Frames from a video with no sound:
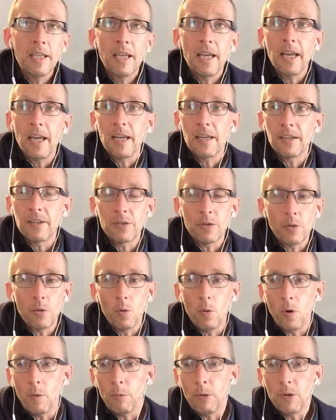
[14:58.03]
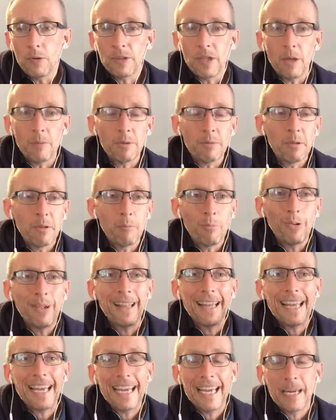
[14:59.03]
and so Agorapulse helps me
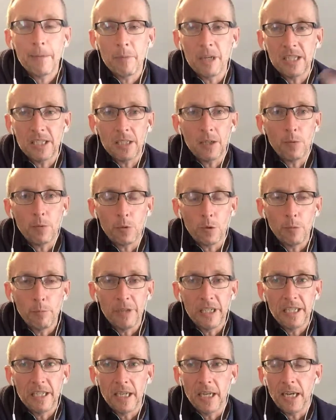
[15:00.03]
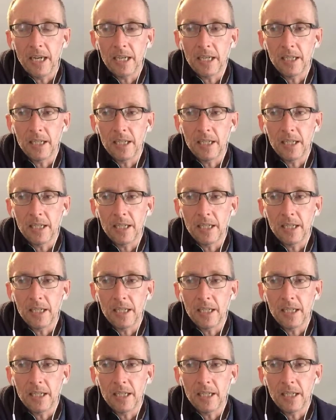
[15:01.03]
plan my social media. I